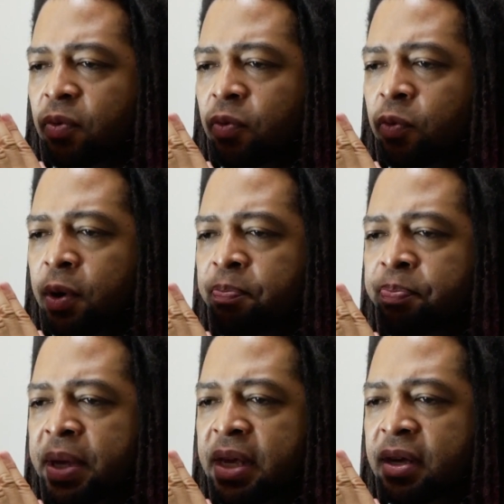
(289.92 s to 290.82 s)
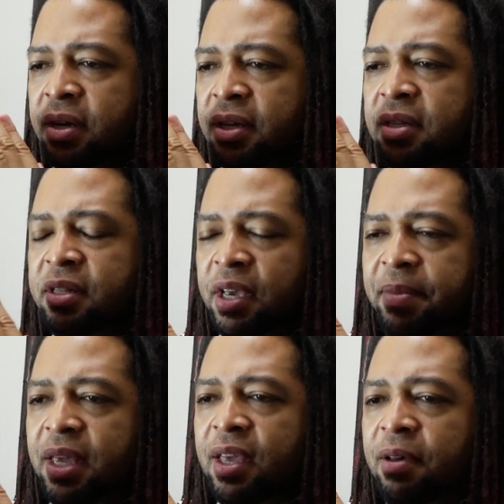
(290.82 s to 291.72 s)
would be
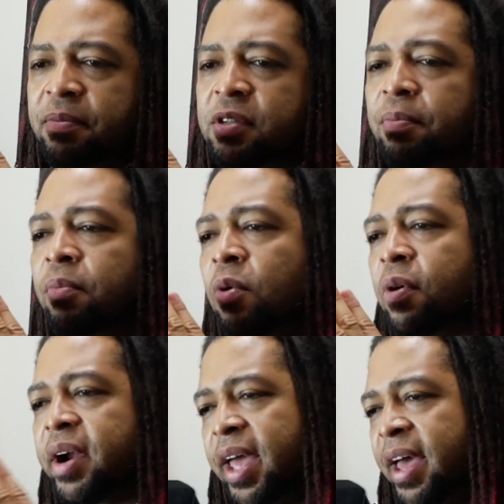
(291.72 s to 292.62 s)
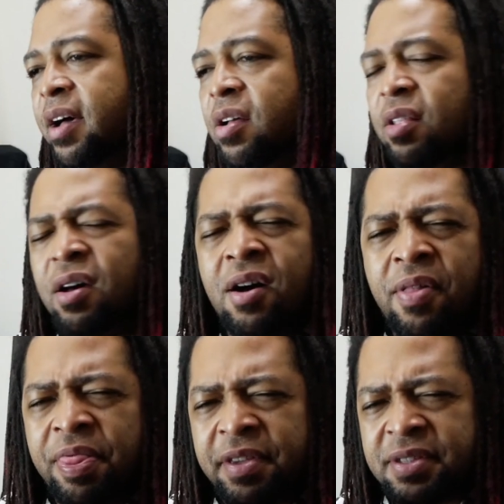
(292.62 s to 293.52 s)
condemning him to more hell
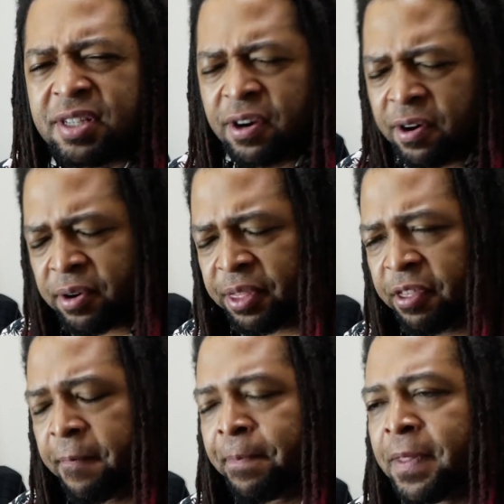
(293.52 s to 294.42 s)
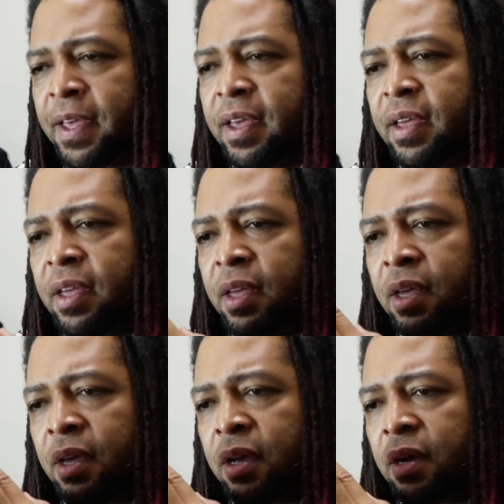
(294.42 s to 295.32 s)
on this earth.
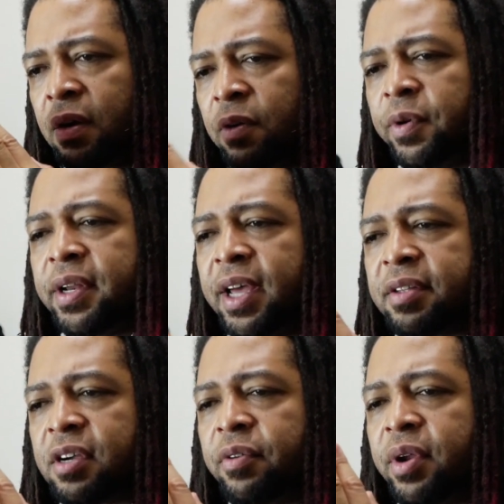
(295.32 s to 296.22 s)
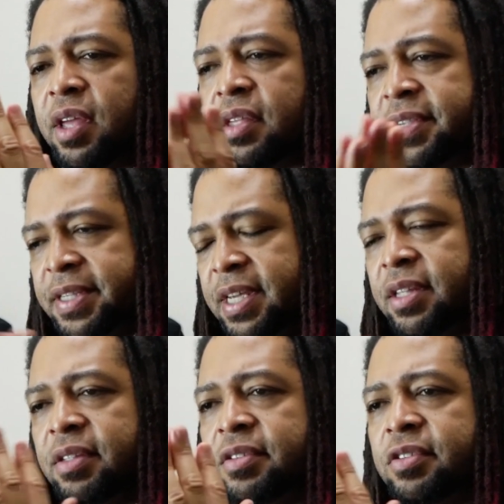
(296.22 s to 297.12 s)
Erwin has already
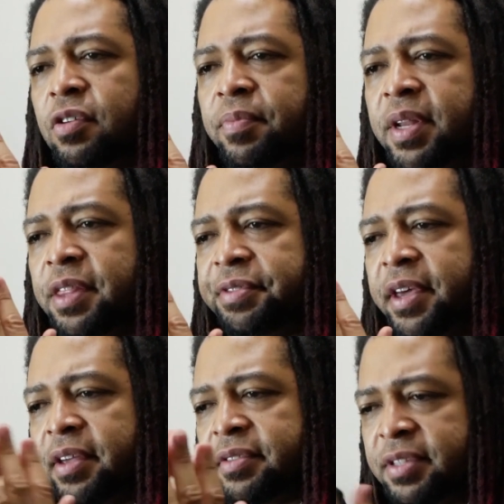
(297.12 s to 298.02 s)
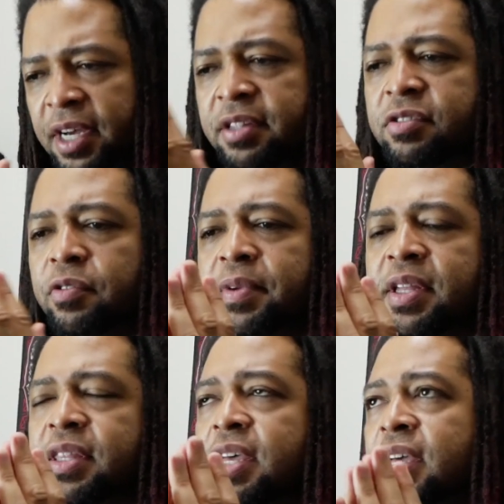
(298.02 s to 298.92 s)
seen so many things, done so
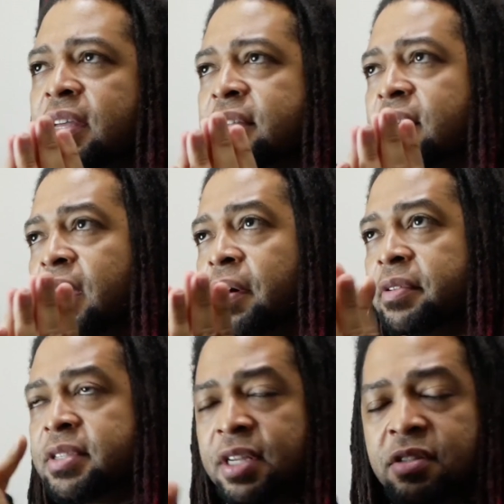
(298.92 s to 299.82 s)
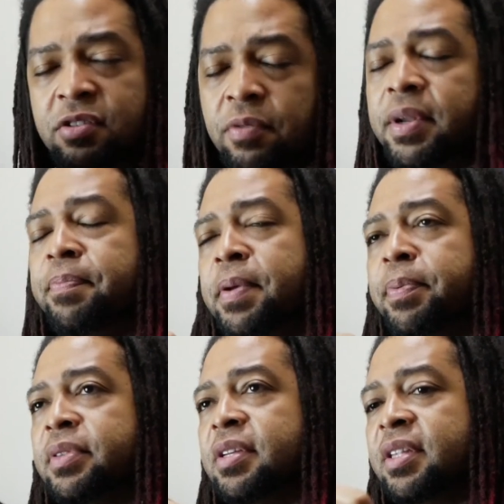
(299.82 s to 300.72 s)
many things, sent so many
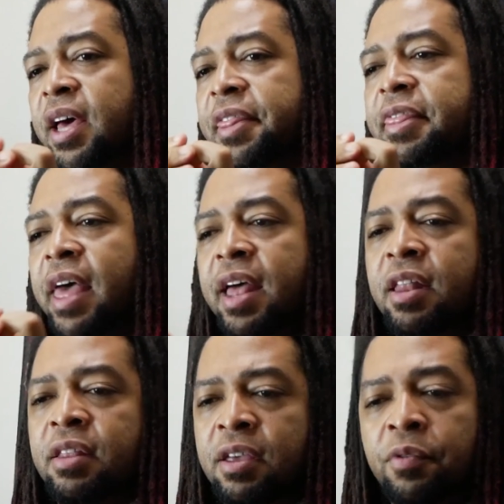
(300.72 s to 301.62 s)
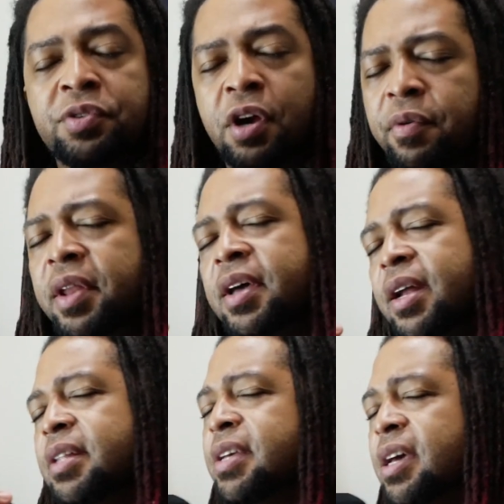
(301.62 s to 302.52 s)
people to death that it was already
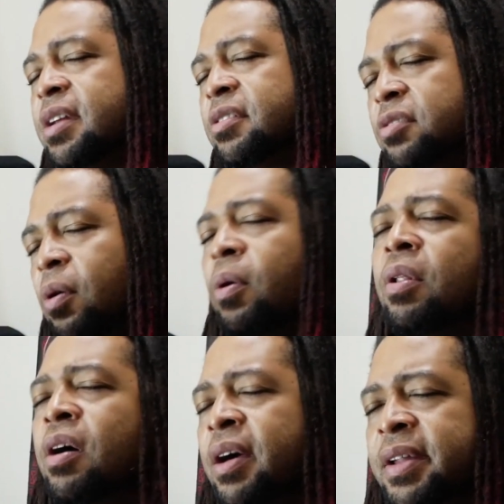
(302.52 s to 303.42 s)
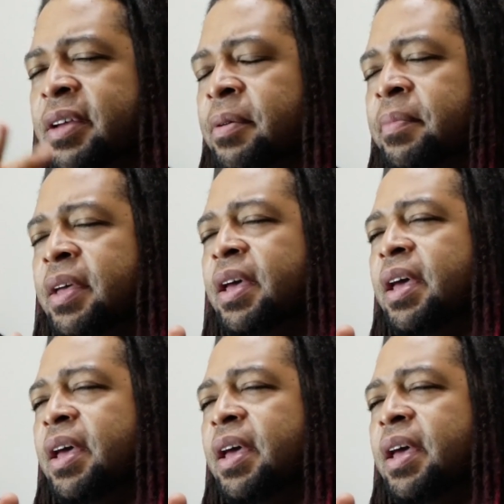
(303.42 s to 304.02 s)
kind of taking a toll on him.